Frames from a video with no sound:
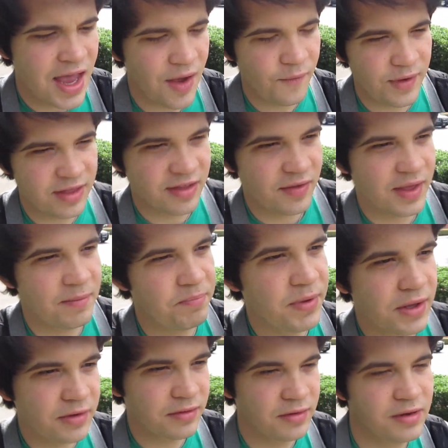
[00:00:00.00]
and ways to like
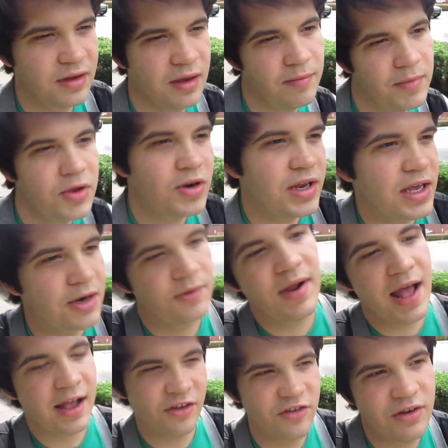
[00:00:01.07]
build community
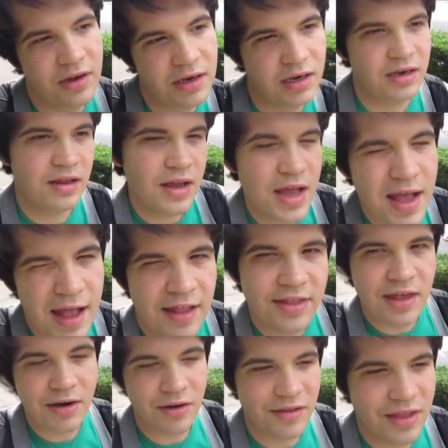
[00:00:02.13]
interaction and
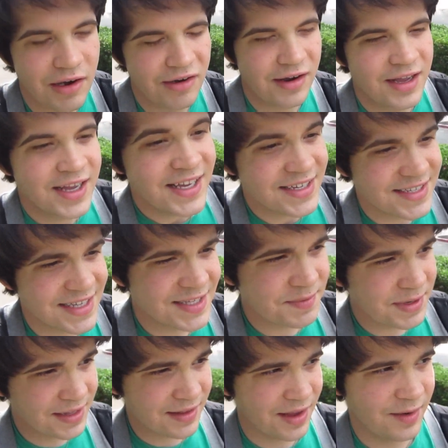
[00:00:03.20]
etc, etc. So that's
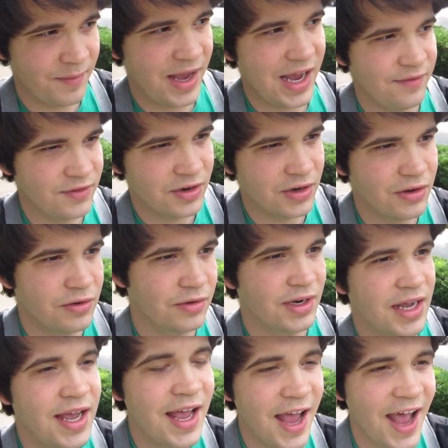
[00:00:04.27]
been a lot of my afternoon,
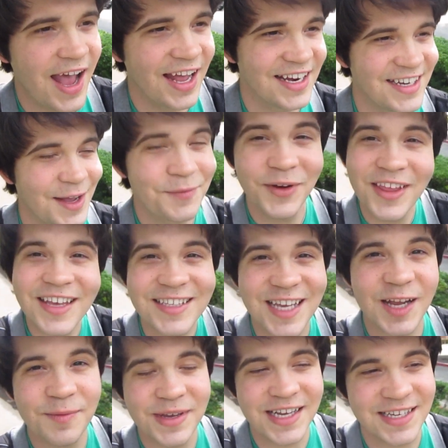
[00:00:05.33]
and I'm really
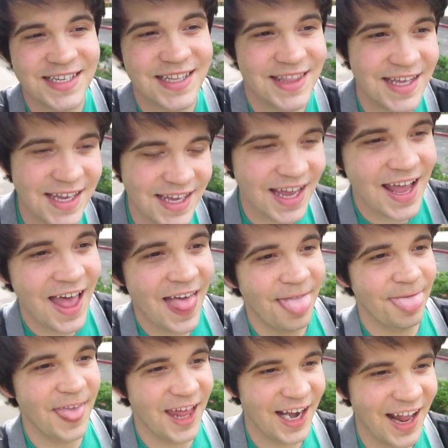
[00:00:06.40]
excited because I think
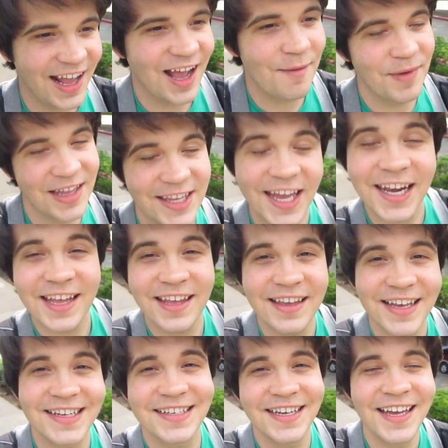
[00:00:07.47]
that I got my lighting
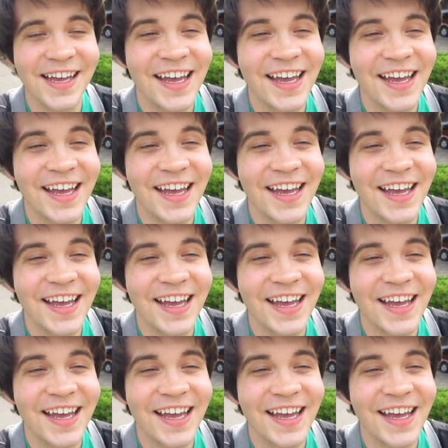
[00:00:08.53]
kit